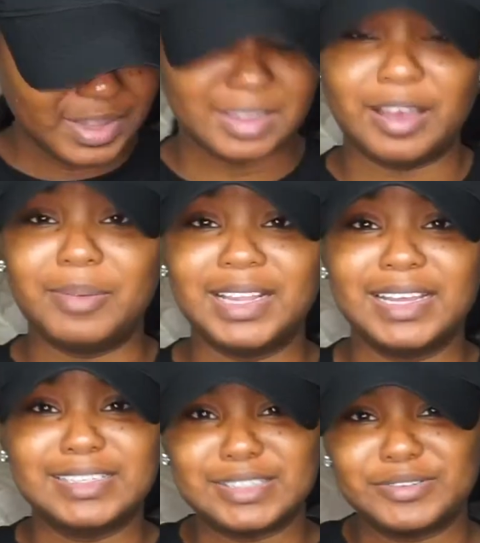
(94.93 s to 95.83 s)
Y'all, my
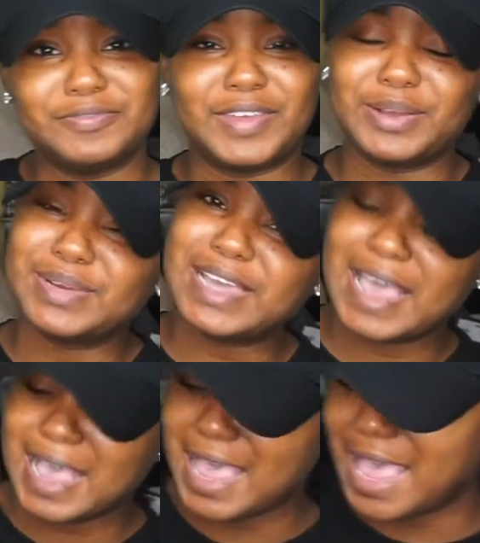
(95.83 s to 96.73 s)
legs are very
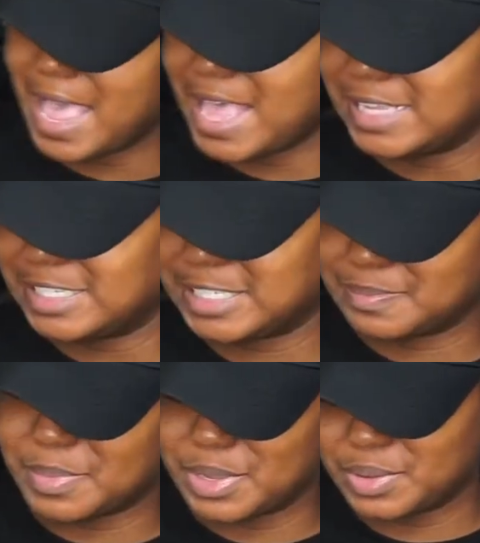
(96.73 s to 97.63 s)

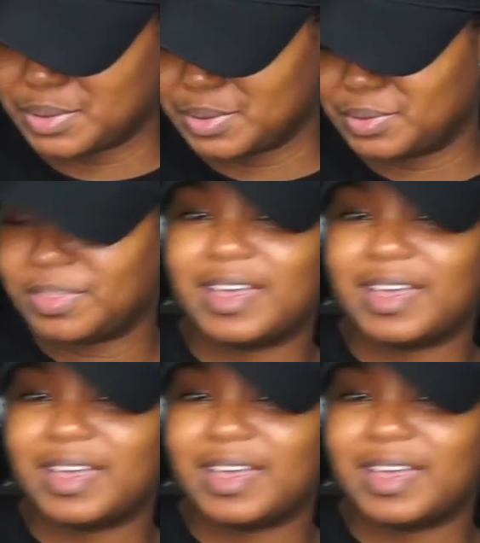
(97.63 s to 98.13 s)
smooth.